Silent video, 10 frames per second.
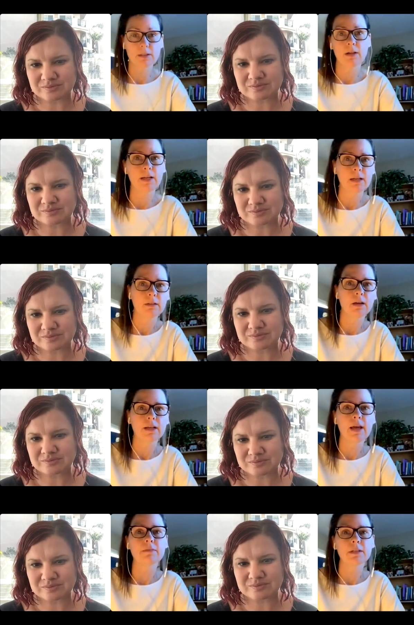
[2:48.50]
Speaker 1: not had a lot
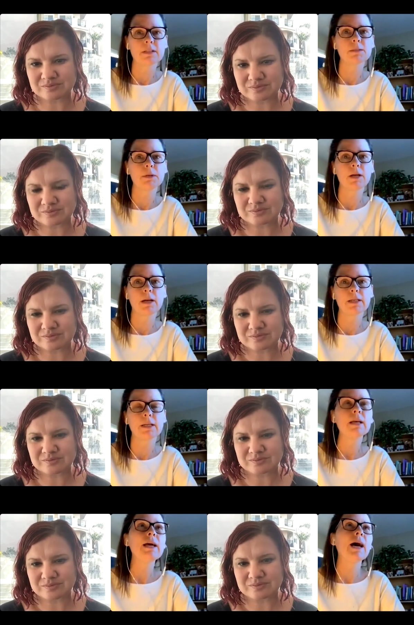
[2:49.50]
of evidence behind
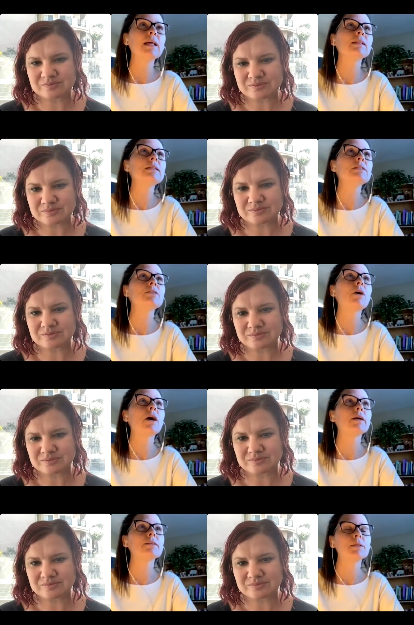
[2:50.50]
it, at least
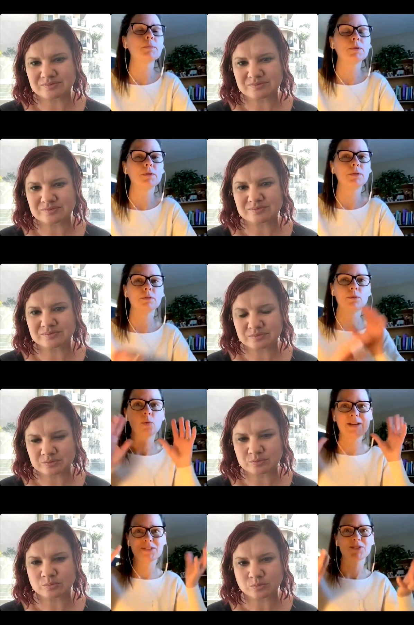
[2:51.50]
not typical
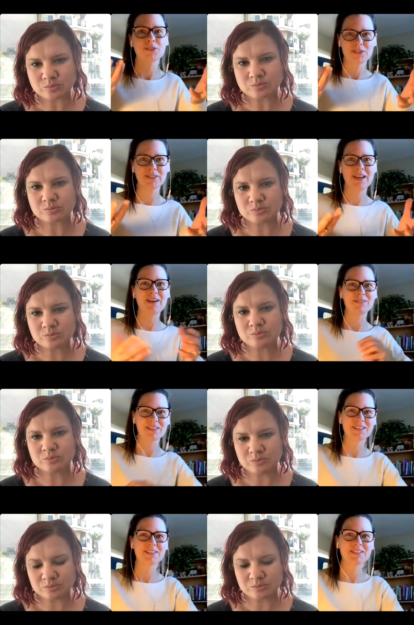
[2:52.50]
Western
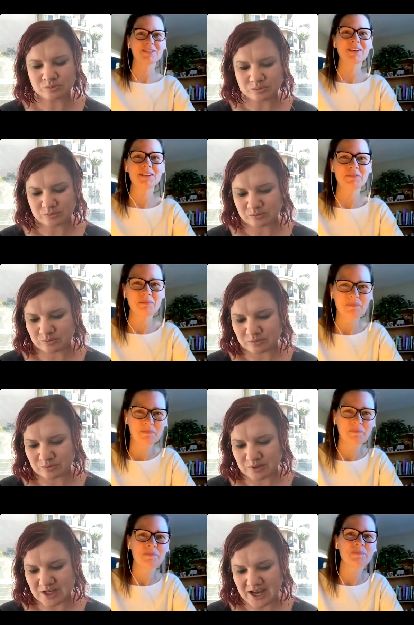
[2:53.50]
evidence, right?
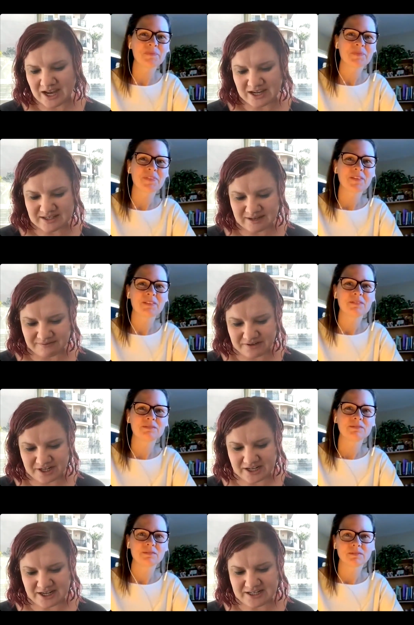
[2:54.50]
Speaker 2: Yeah,
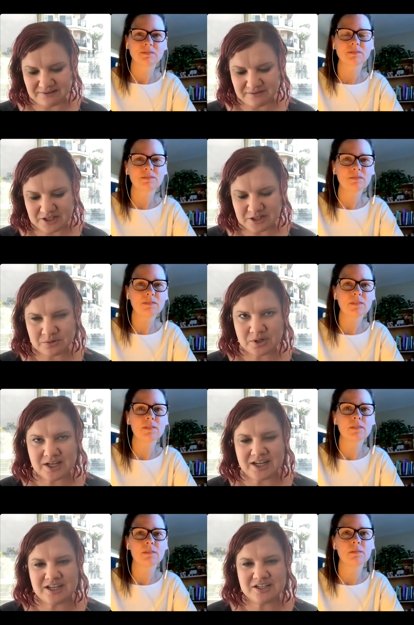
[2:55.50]
definitely. And I definitely do want to
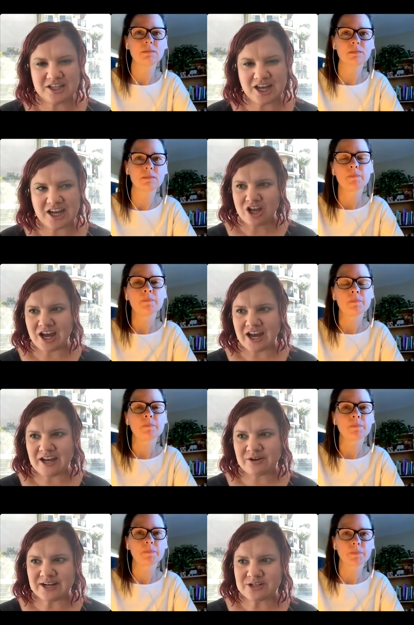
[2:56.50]
get into that.
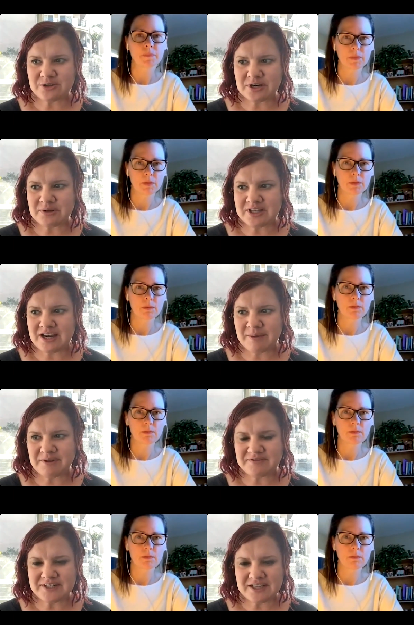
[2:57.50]
I graduated with an
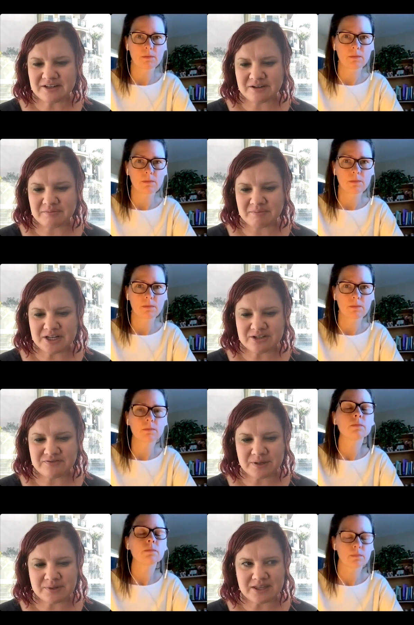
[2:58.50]
MFT in marriage
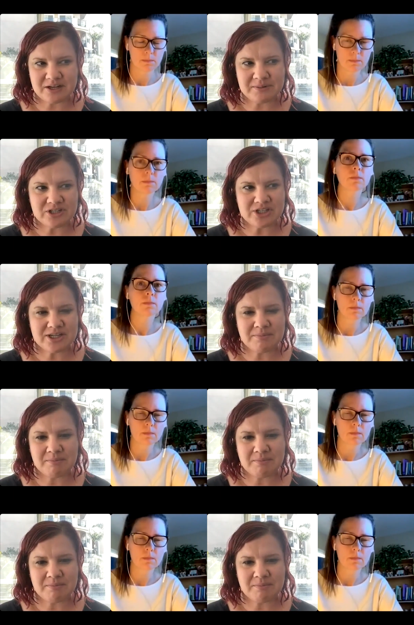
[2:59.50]
and family therapy just in